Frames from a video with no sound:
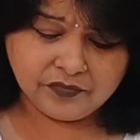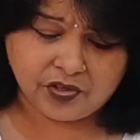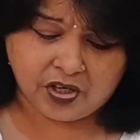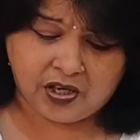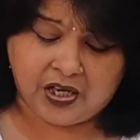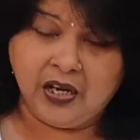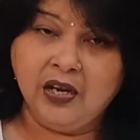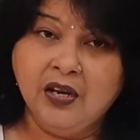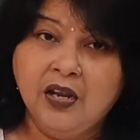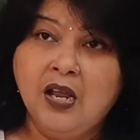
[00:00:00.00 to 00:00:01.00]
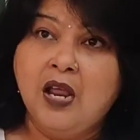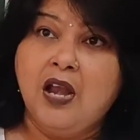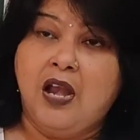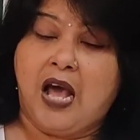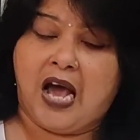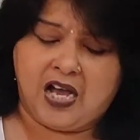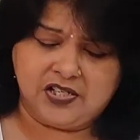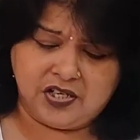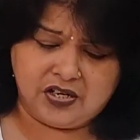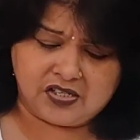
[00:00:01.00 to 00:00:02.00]
Thirdly,
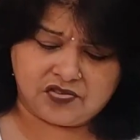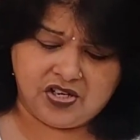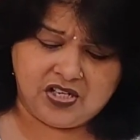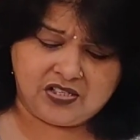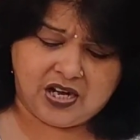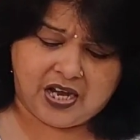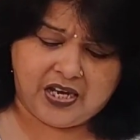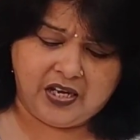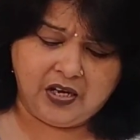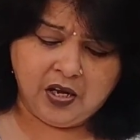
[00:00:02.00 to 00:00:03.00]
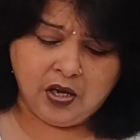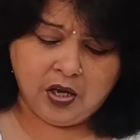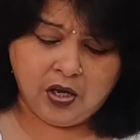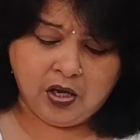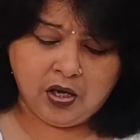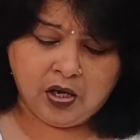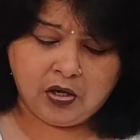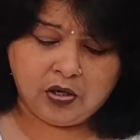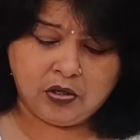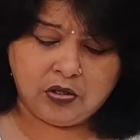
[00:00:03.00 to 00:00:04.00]
large industries like
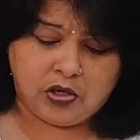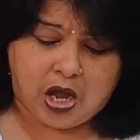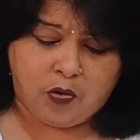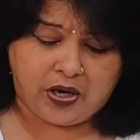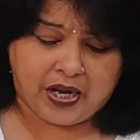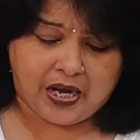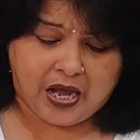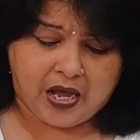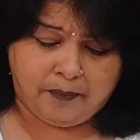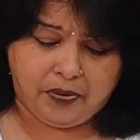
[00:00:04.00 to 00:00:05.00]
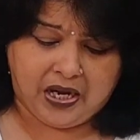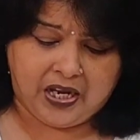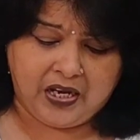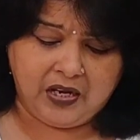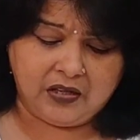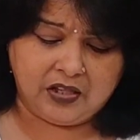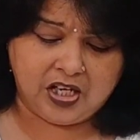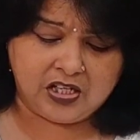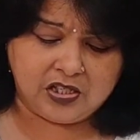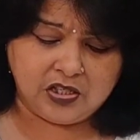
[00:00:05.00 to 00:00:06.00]
Rourkela, Bhilai,
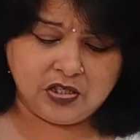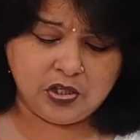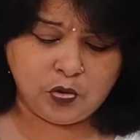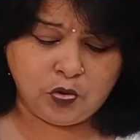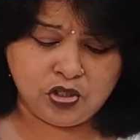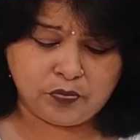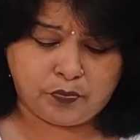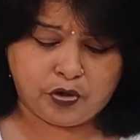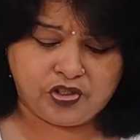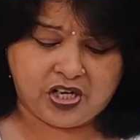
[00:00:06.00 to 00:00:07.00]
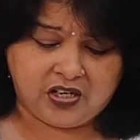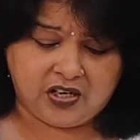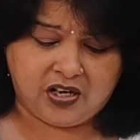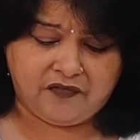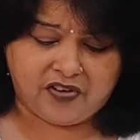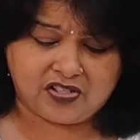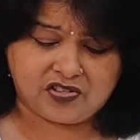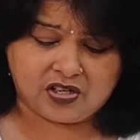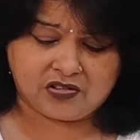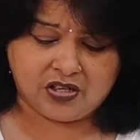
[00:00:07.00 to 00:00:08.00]
these huge projects in
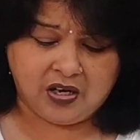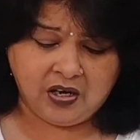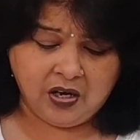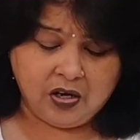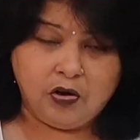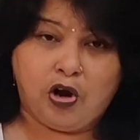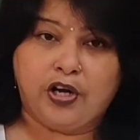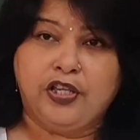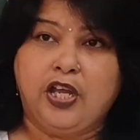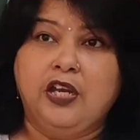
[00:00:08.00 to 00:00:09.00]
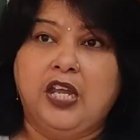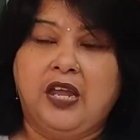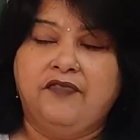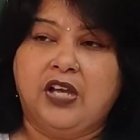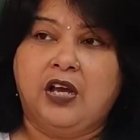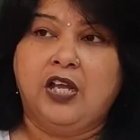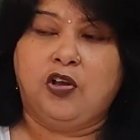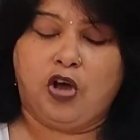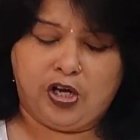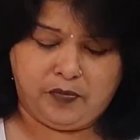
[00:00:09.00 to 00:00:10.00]
infrastructure gave the
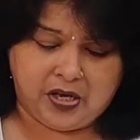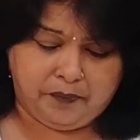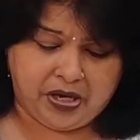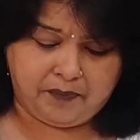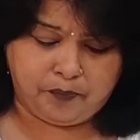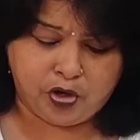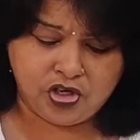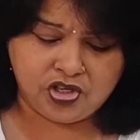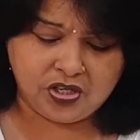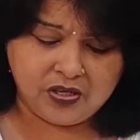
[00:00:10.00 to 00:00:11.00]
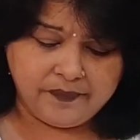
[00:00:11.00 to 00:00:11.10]
economy a big push.